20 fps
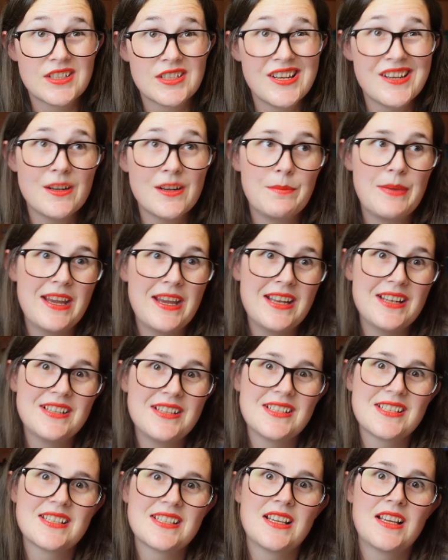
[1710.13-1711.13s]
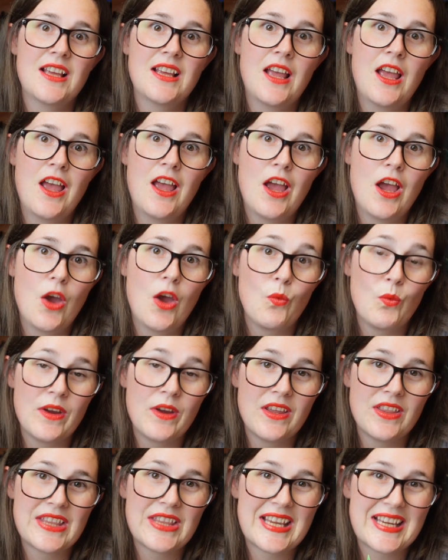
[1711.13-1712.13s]
ton of pins
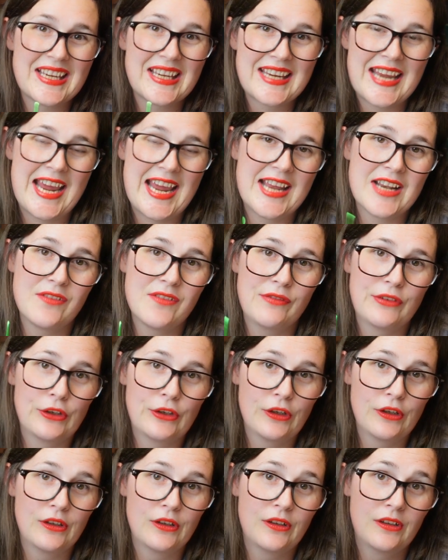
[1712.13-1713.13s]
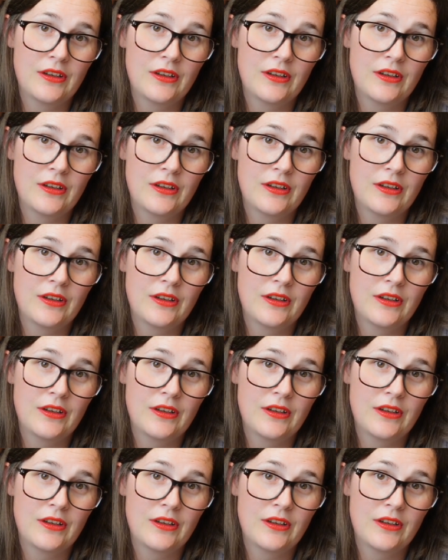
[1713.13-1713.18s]
with Canva